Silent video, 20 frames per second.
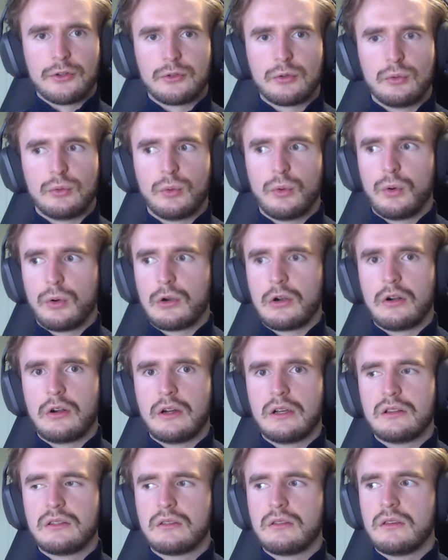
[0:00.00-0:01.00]
to, or
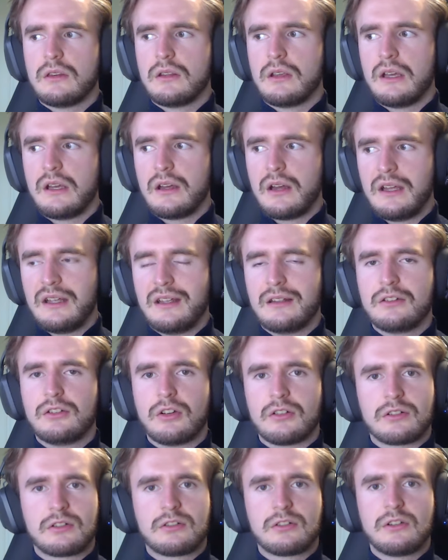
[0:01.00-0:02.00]

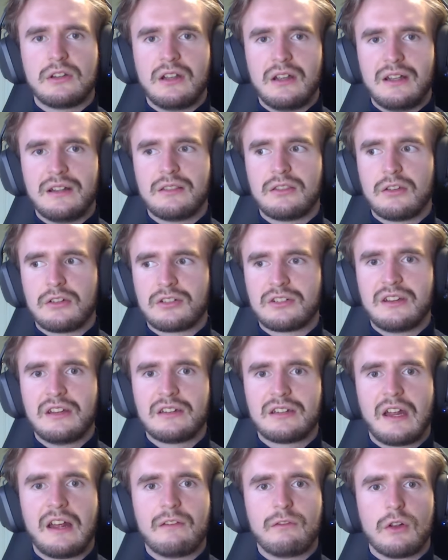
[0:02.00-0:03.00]
does does this
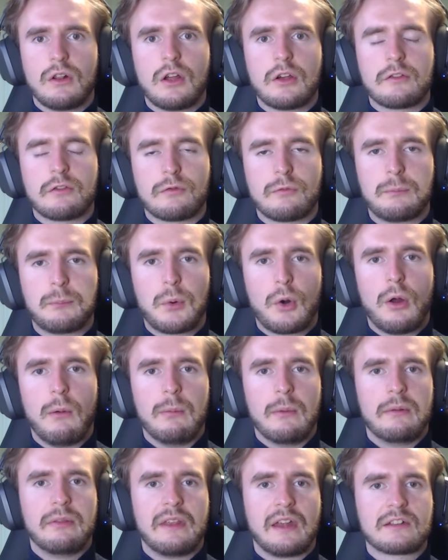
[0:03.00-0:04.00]
have a lot of
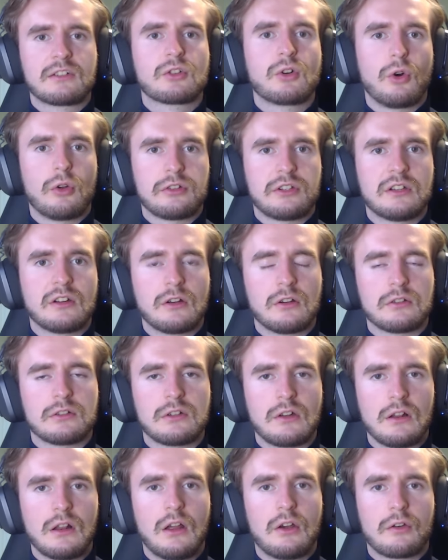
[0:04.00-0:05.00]
problem that's costing us
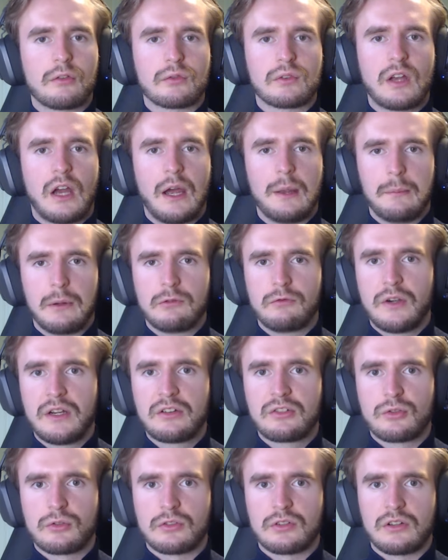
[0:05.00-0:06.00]
a lot of time and
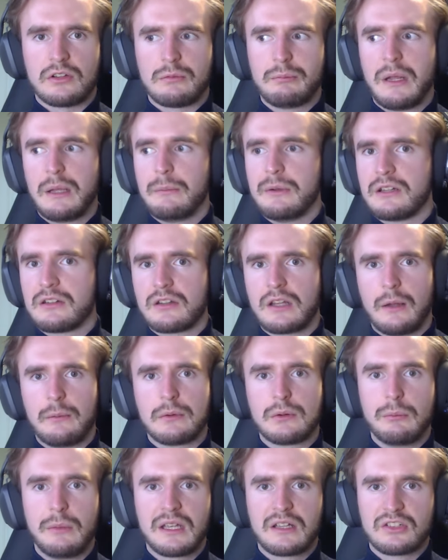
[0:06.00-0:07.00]
resources? Maybe it's time
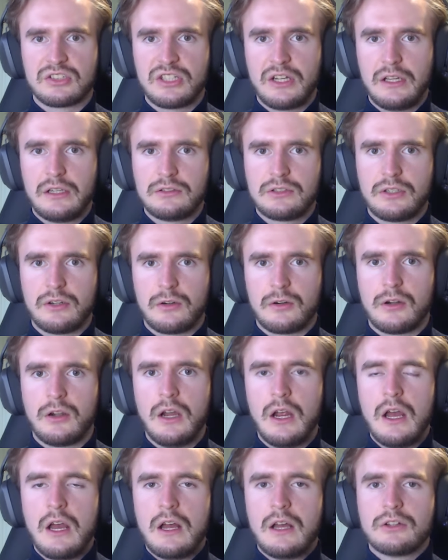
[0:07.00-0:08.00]
to make a change here.
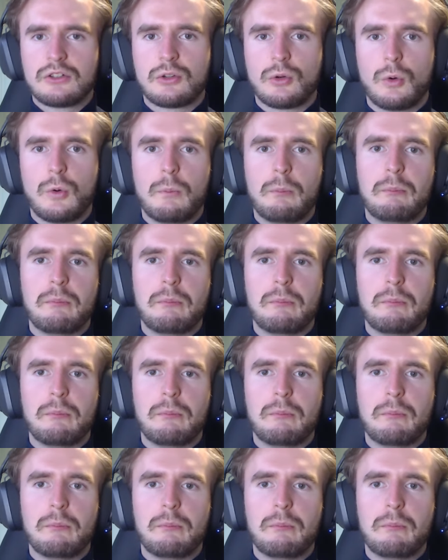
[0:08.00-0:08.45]
So